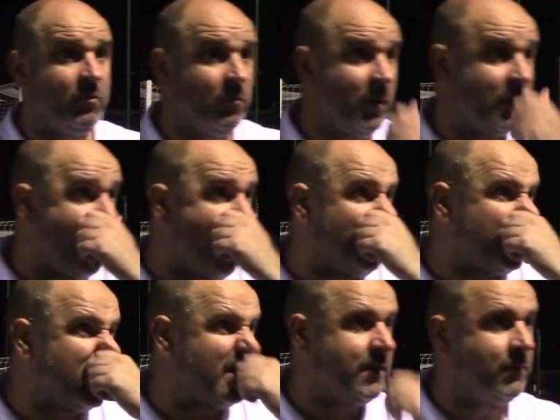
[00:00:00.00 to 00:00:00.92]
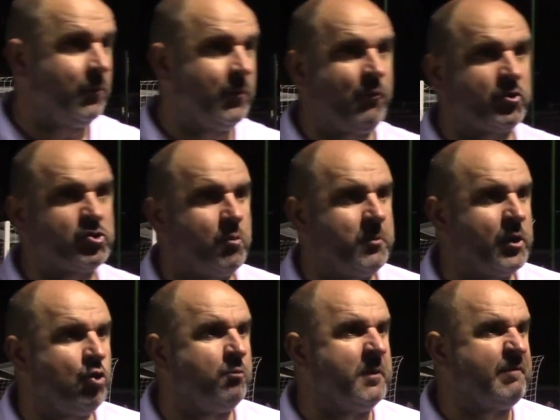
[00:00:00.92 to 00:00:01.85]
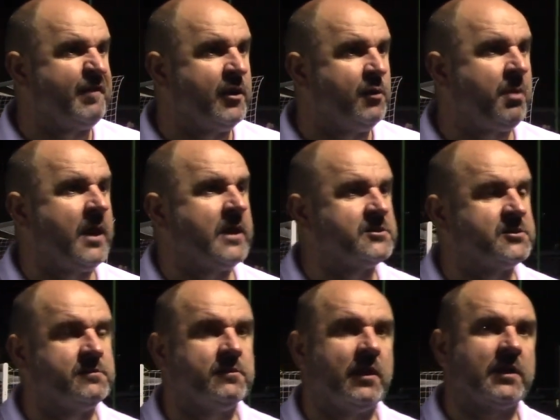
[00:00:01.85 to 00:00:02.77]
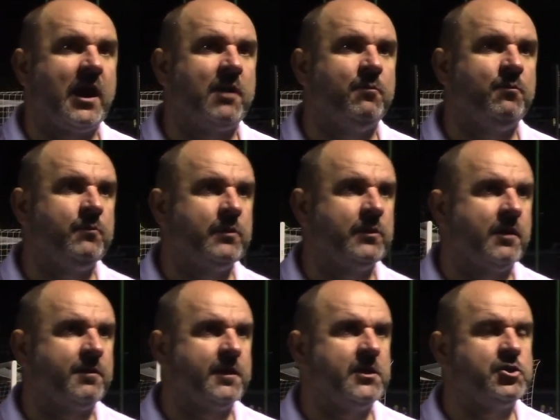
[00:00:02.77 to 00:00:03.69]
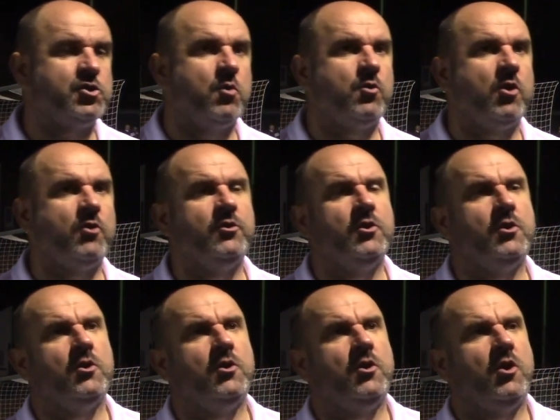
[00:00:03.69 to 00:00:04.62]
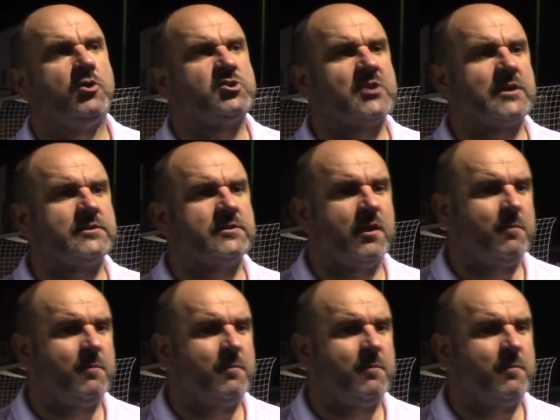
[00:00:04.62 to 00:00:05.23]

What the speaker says: Well, no, I think we've got so many good midfield players, and Callum, I think he's shown on Saturday.